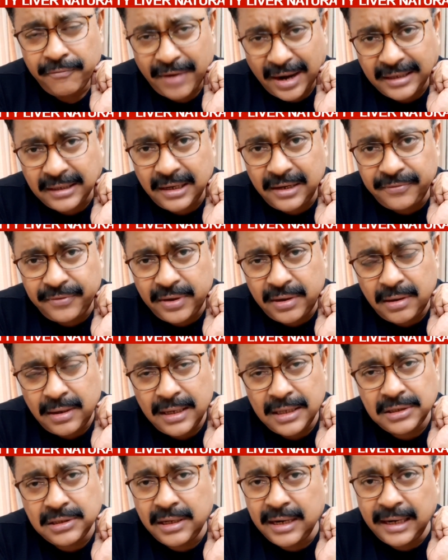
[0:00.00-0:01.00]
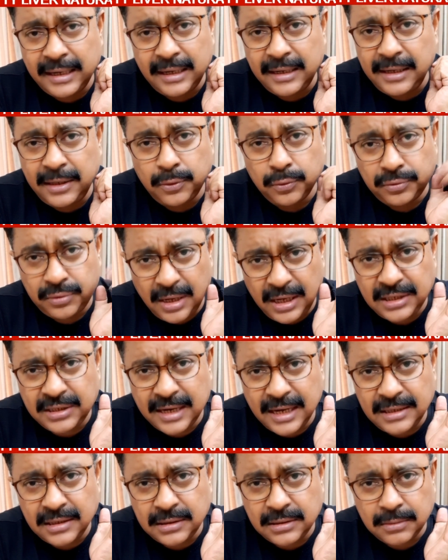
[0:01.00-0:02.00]
Fatty liver is graded into three
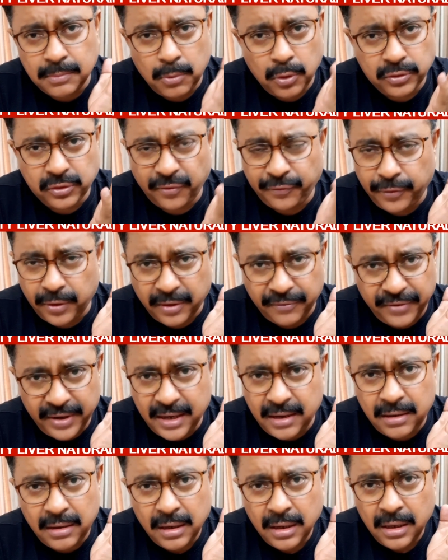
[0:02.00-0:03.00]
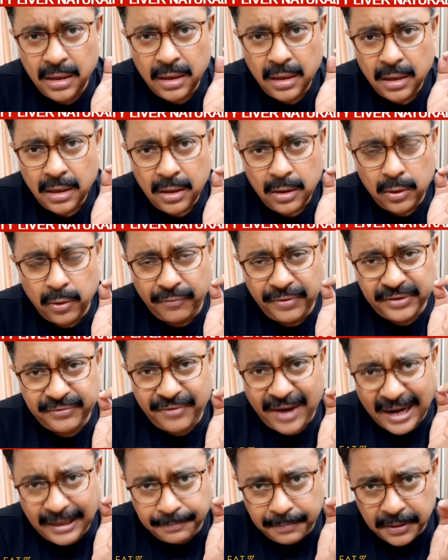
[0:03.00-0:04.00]
stages, most of you are aware, you know,
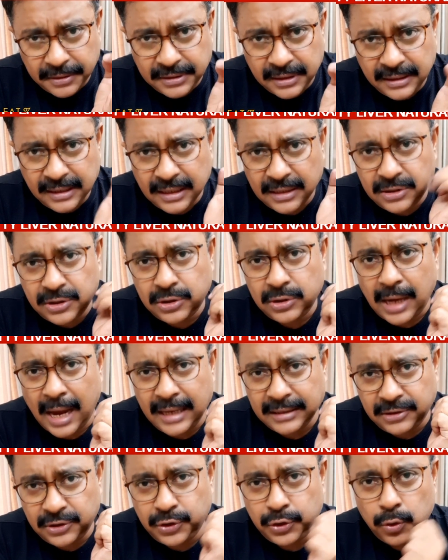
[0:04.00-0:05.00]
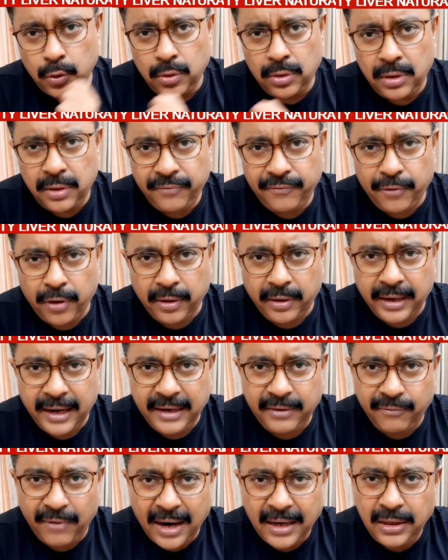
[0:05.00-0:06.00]
with fat percentage as shown for
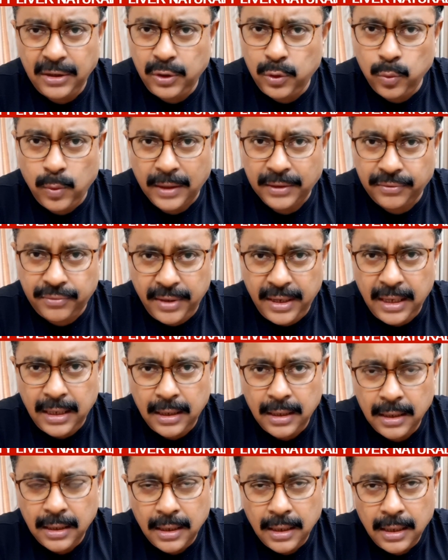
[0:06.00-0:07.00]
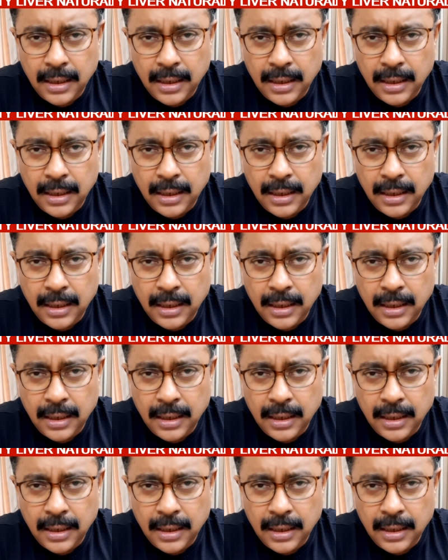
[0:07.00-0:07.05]
grade 1, 2 and 3.